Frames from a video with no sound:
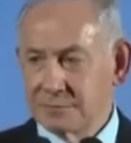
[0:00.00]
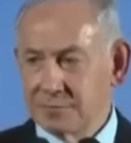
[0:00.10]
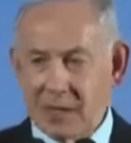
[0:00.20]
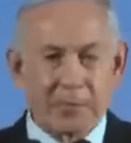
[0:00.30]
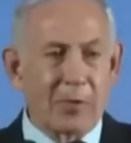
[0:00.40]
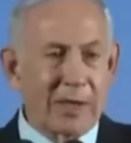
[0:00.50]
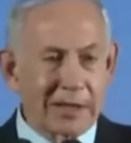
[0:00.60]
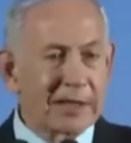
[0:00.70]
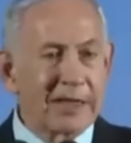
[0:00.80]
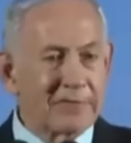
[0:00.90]
People want to
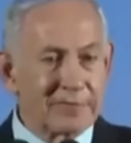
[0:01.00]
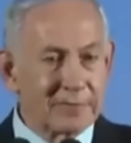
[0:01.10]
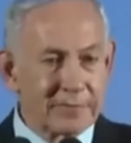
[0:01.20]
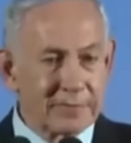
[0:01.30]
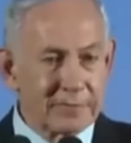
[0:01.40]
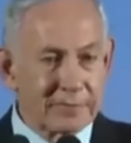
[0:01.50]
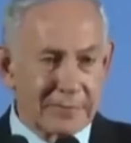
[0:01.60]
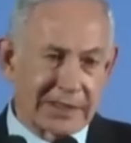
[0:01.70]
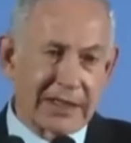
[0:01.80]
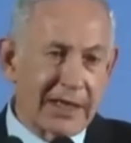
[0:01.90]
leave,
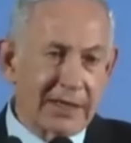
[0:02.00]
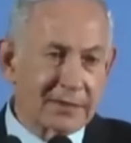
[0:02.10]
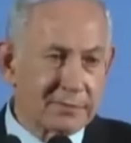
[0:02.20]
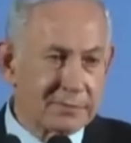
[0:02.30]
but they can't.